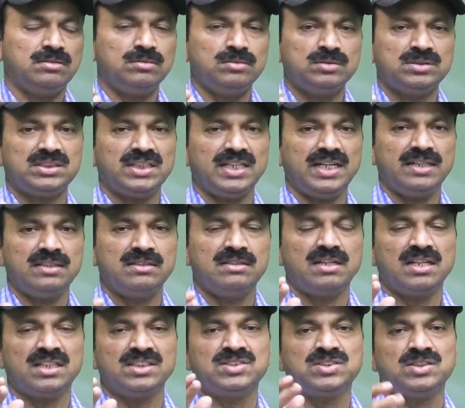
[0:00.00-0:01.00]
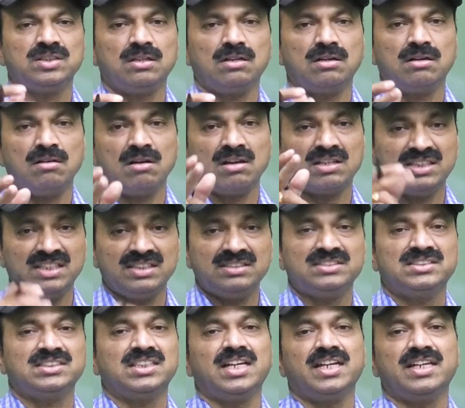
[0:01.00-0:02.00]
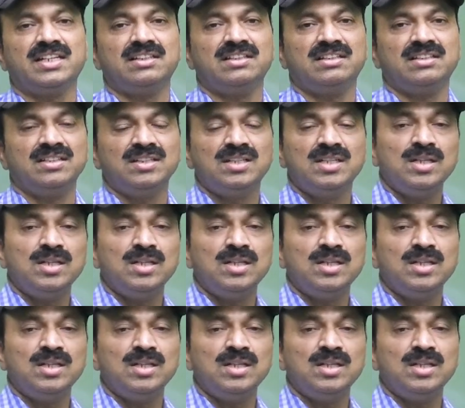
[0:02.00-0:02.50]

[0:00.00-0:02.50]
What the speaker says: Who said Russia? Gordon Child.